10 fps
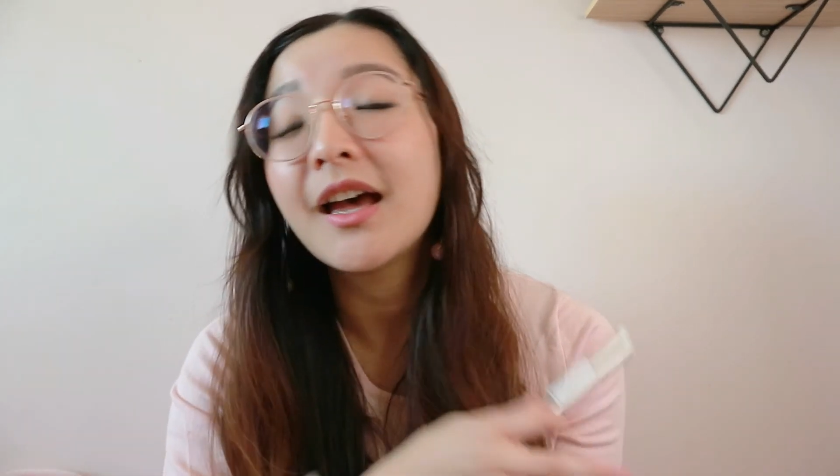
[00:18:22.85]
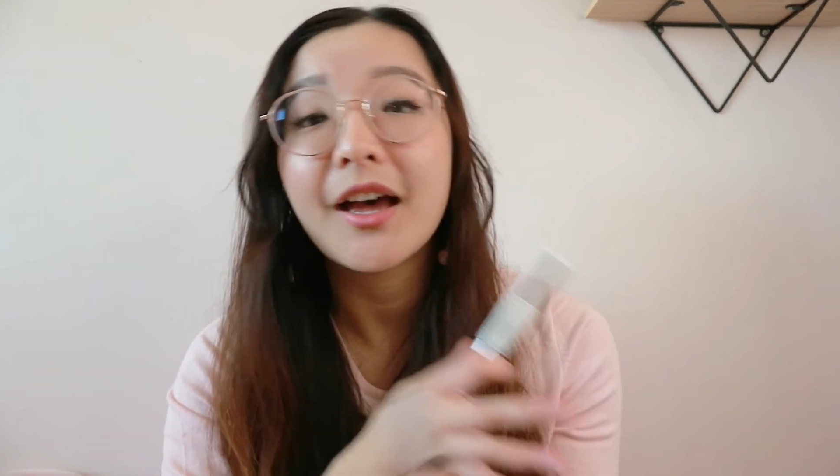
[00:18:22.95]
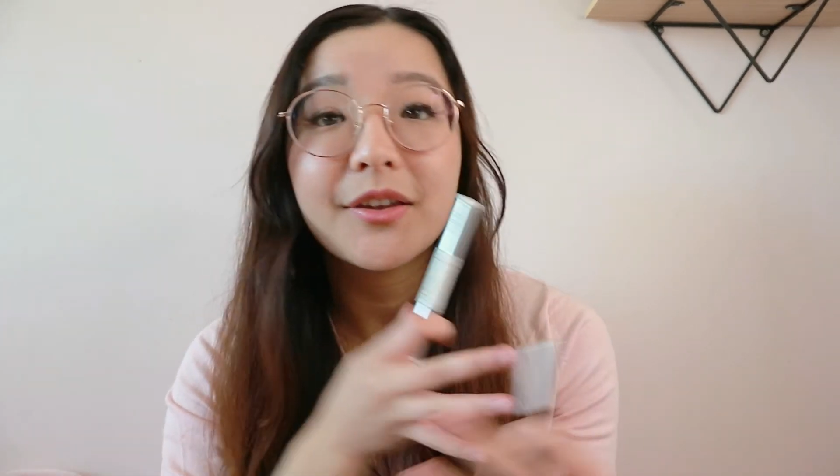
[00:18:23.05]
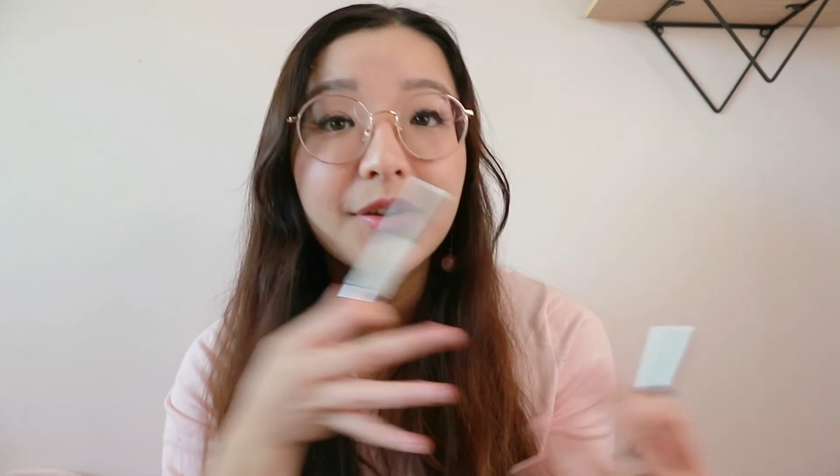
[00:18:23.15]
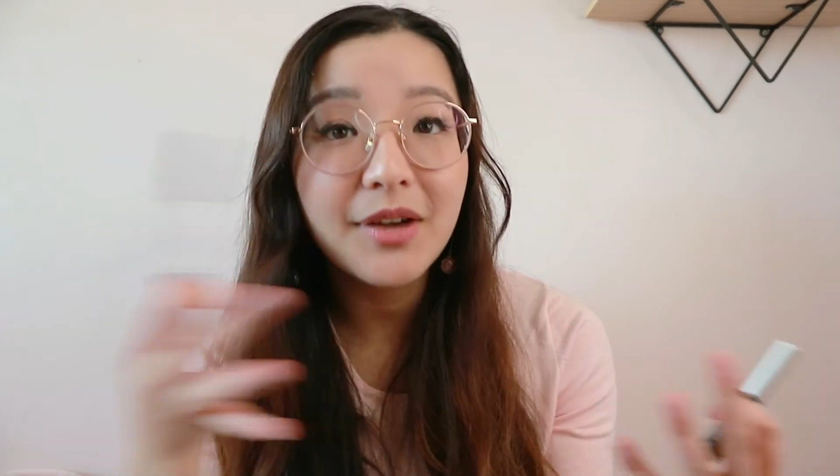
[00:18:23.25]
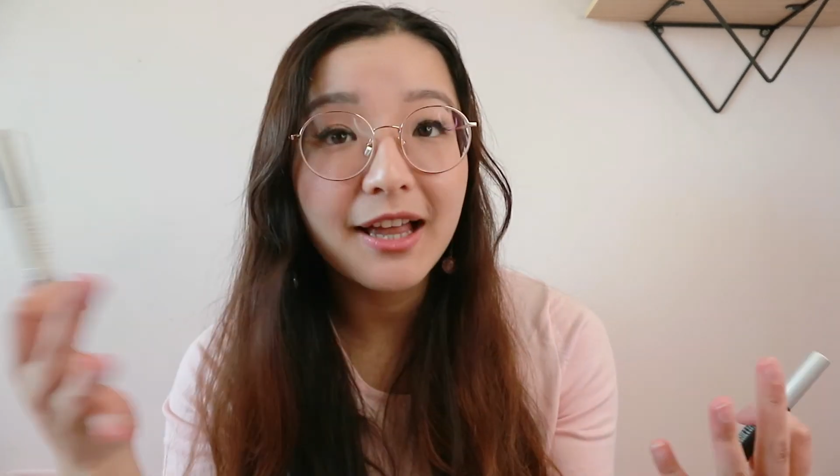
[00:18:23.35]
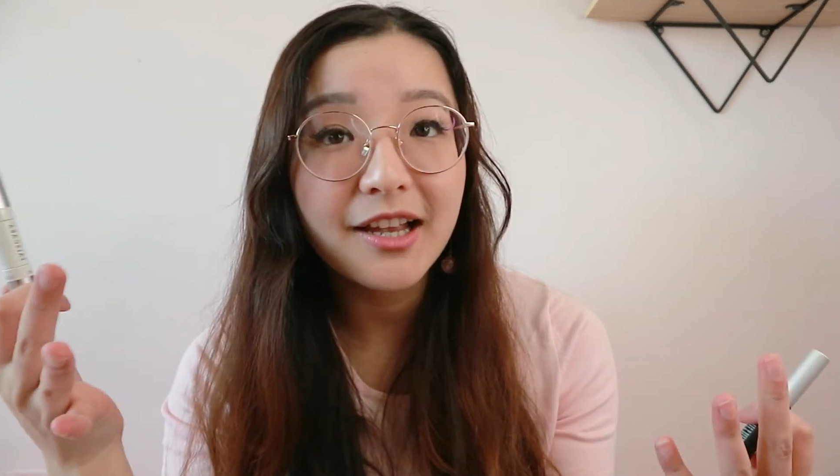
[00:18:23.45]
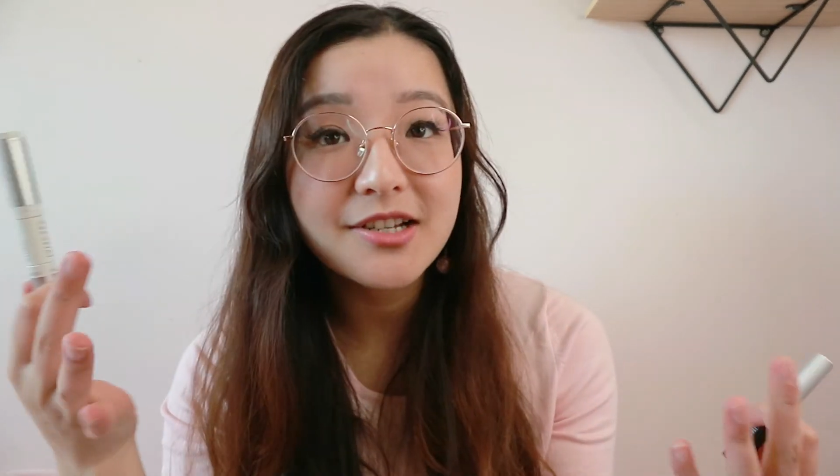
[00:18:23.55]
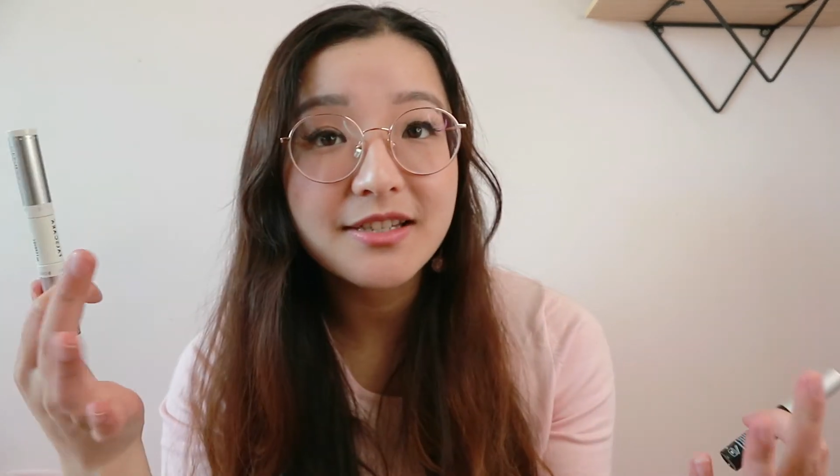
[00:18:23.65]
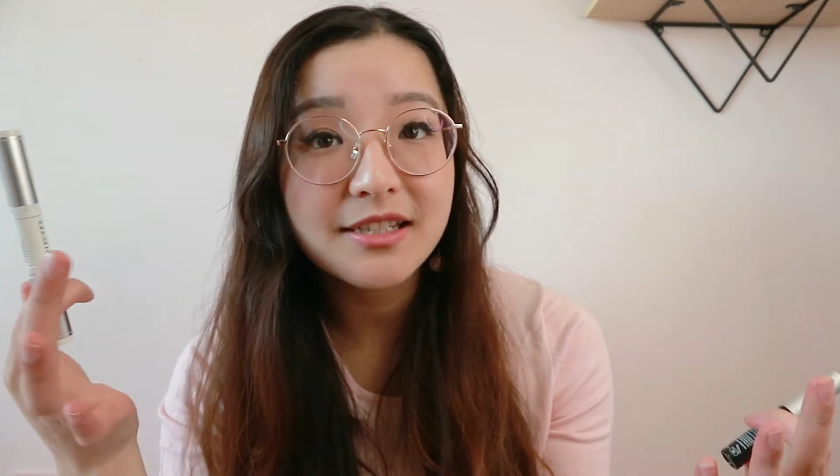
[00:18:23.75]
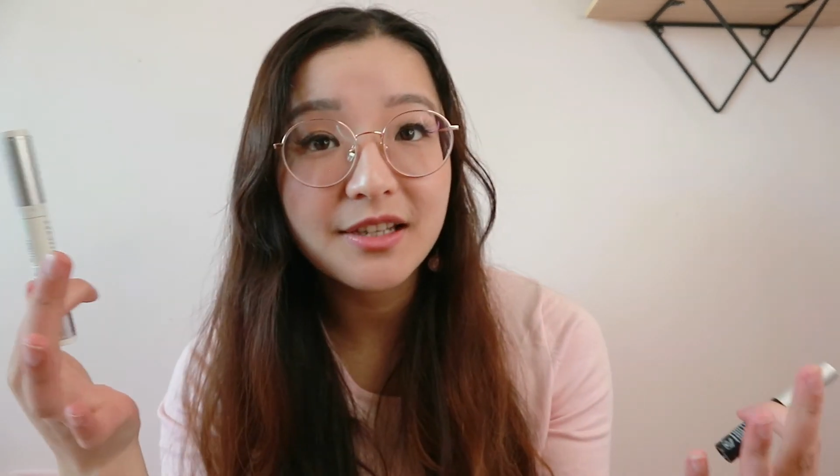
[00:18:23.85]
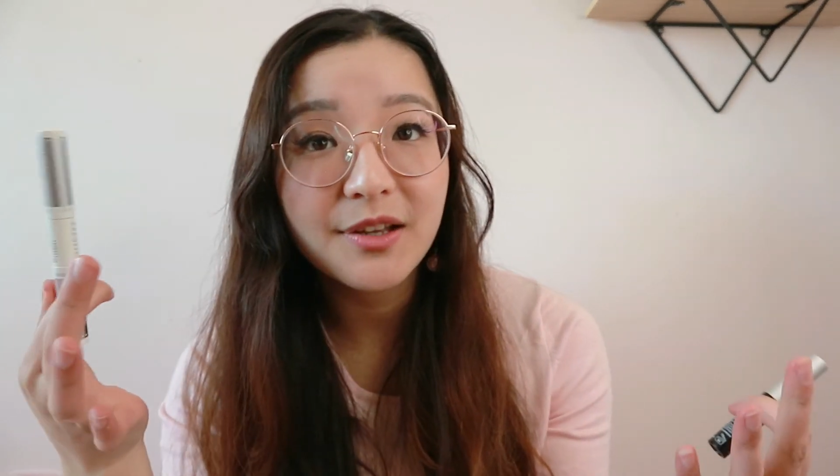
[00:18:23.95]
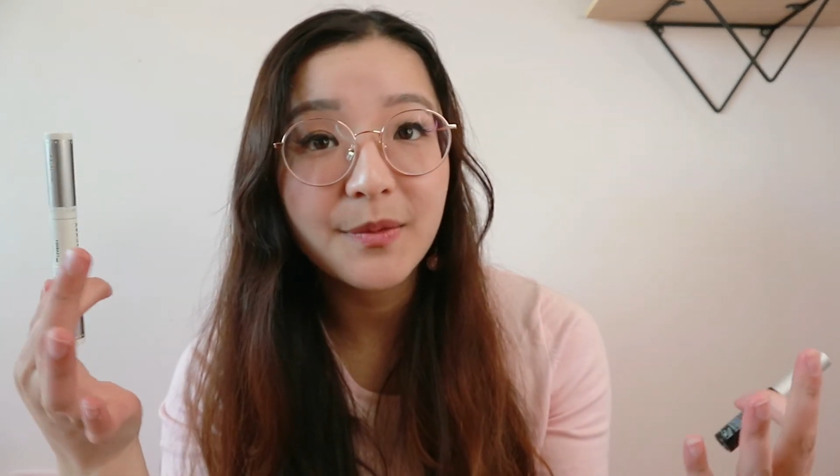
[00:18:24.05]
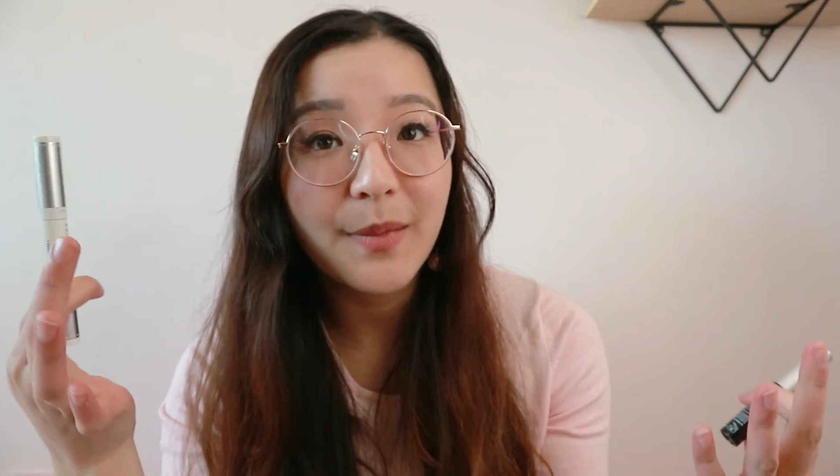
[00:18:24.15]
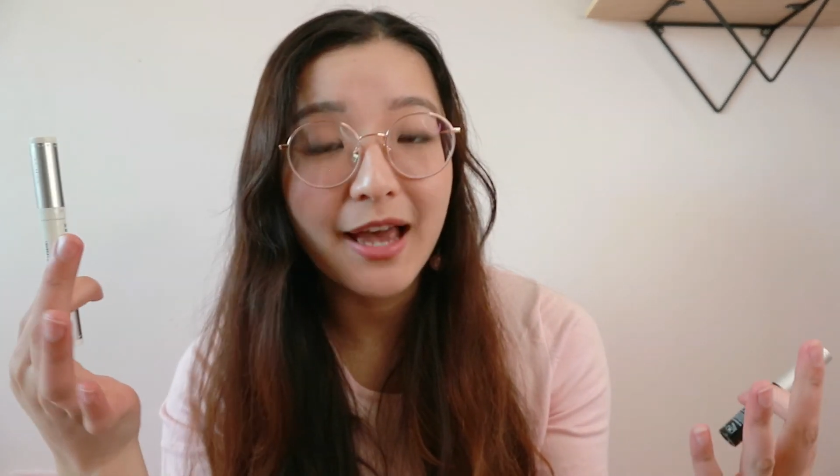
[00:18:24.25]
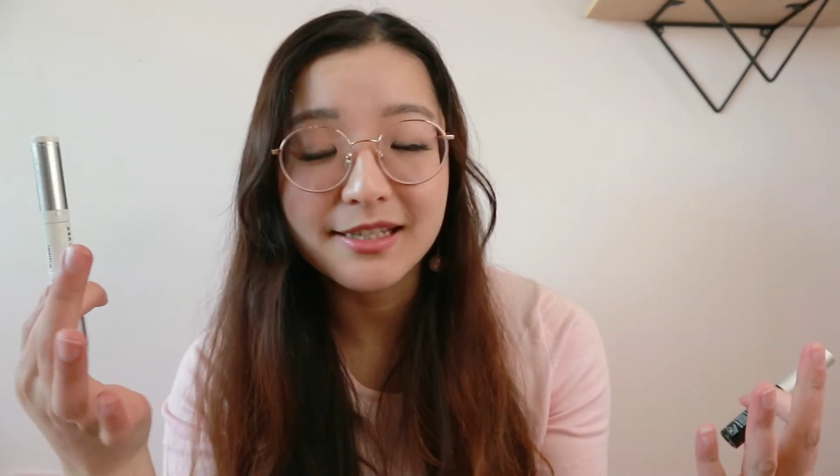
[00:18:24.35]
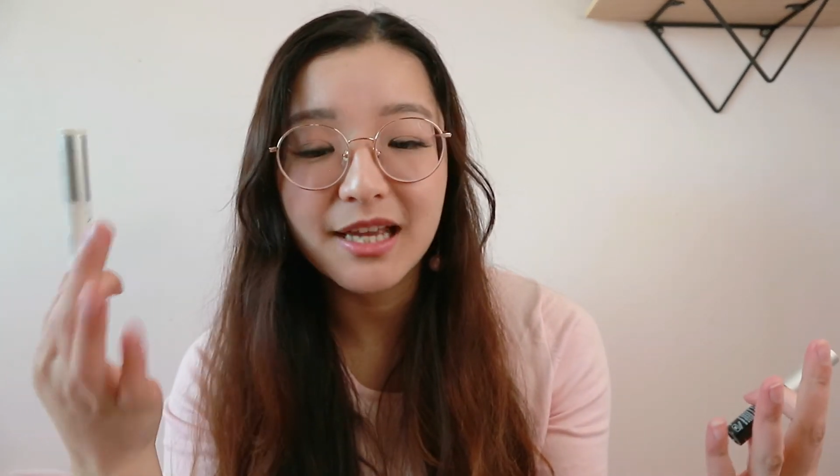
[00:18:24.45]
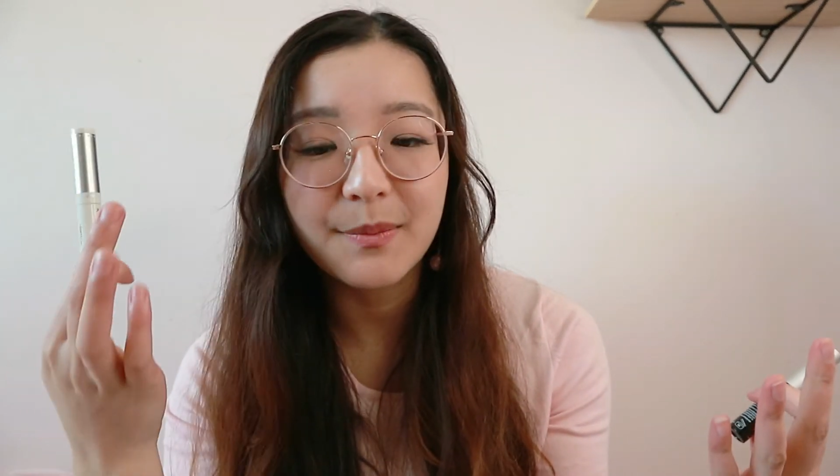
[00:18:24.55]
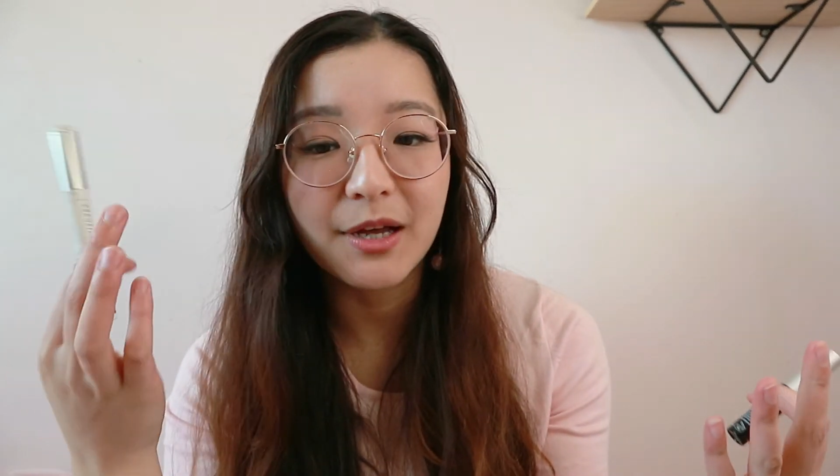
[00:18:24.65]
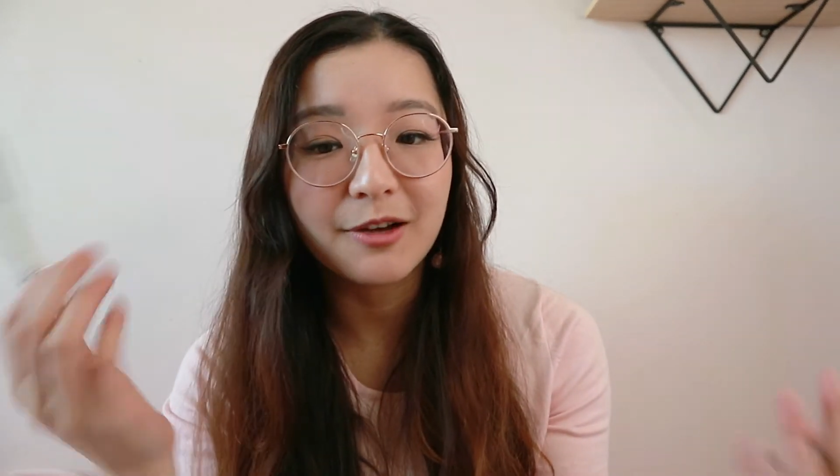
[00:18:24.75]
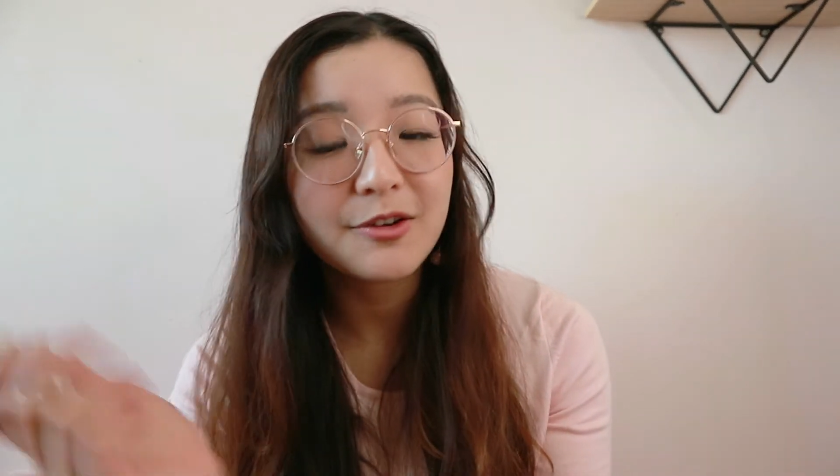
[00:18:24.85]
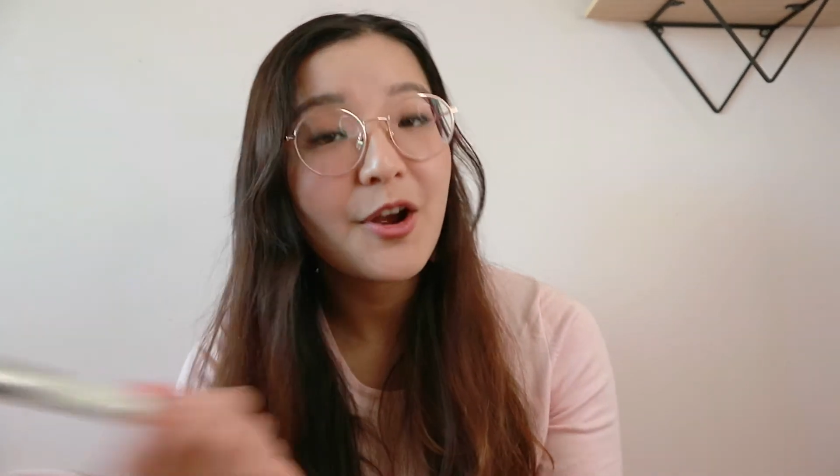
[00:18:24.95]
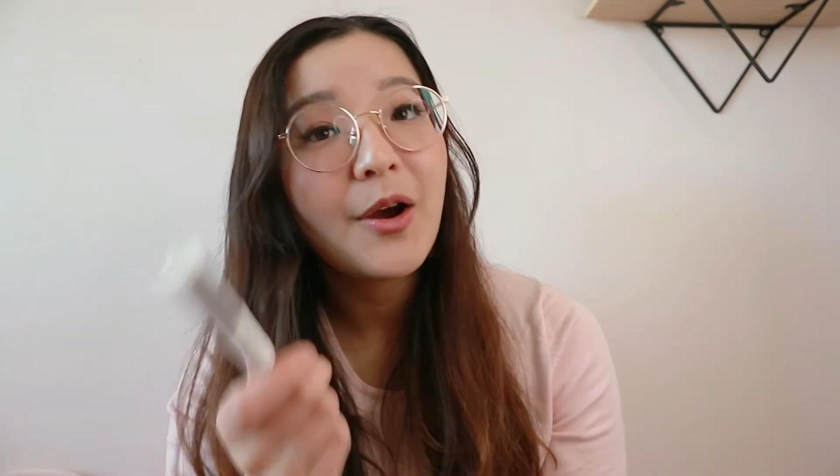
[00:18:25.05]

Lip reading: a new eyelash system has come out.